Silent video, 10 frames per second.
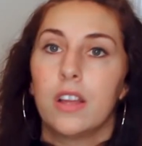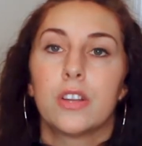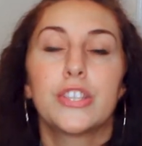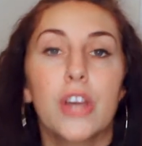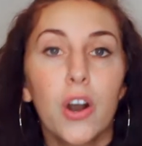
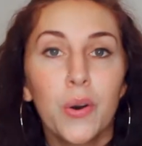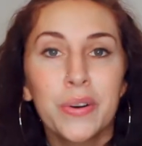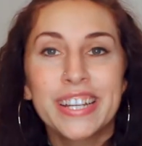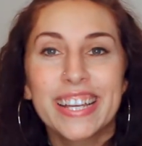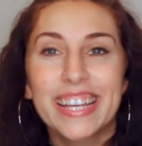
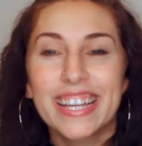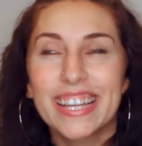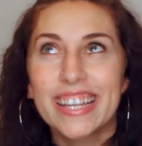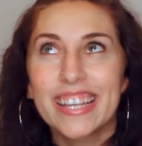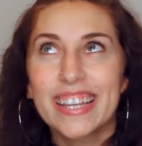So
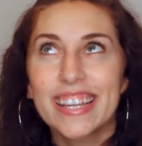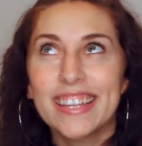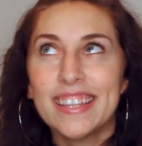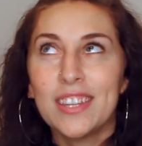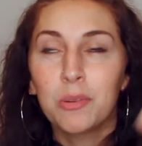
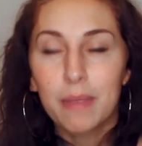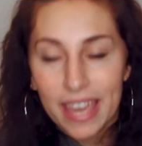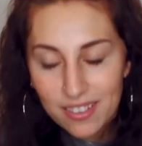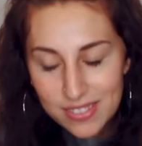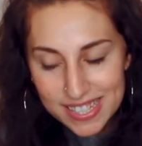you
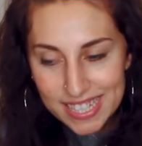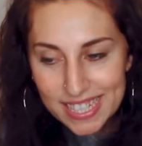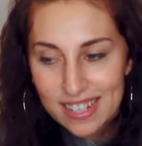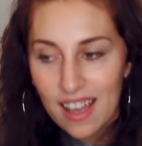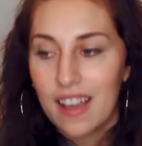may have
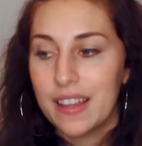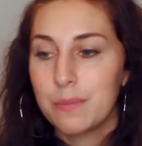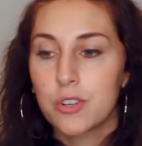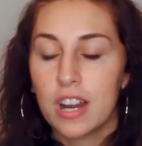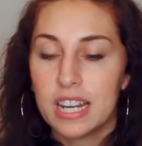seen I
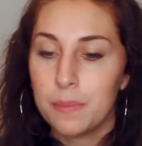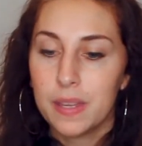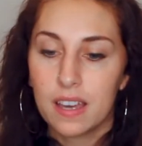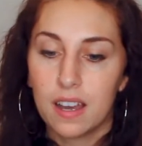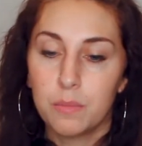am trying to
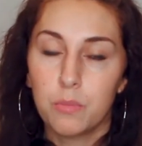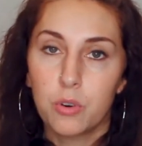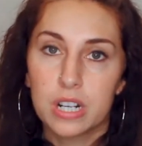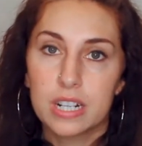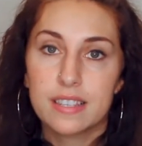become
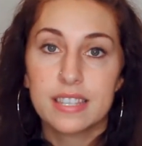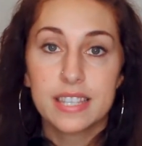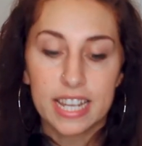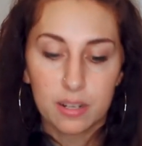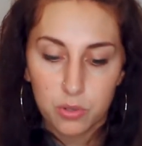more
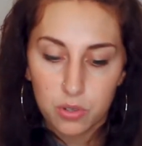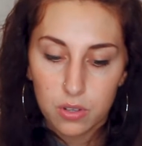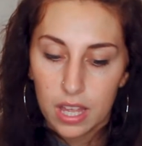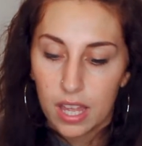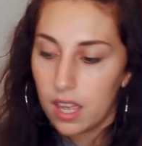
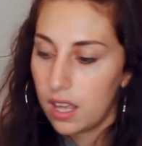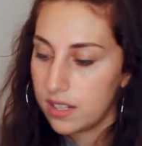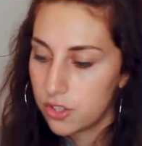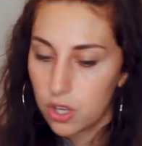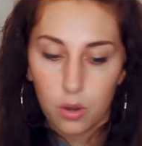sustainable,
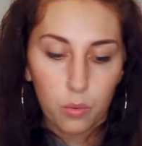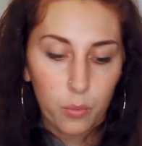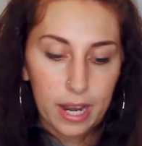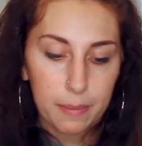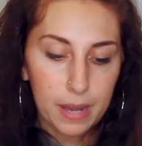and so
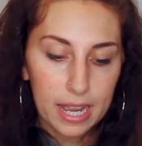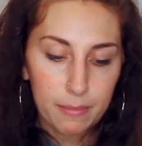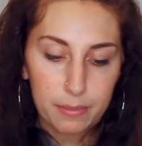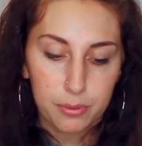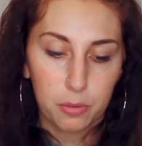when I buy
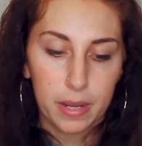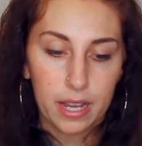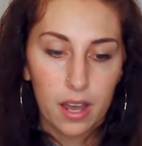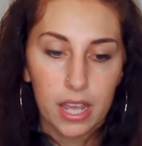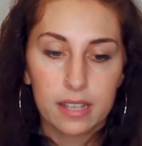my
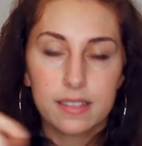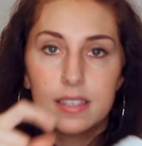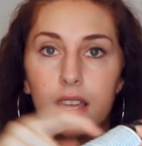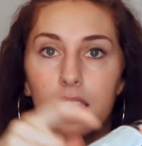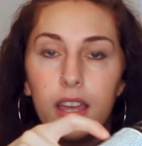
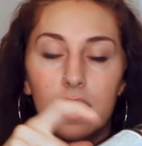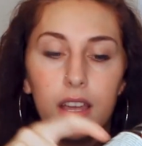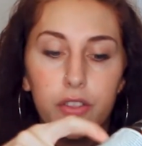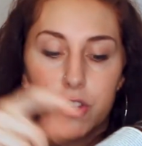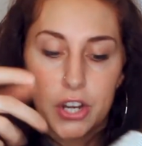
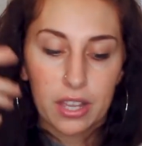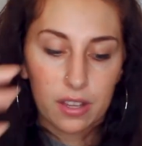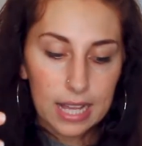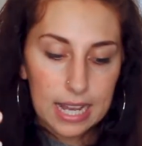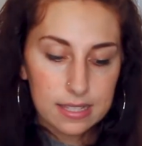probiotics, they're in
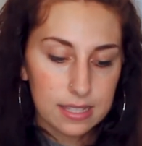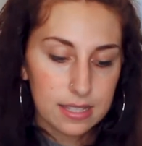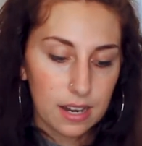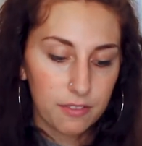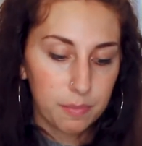glass
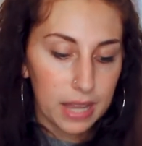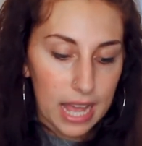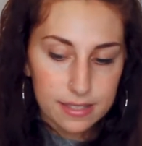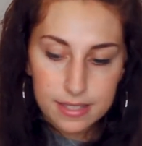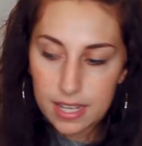instead of
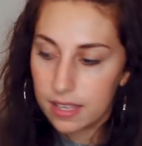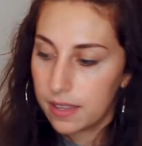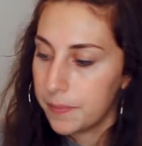plastic,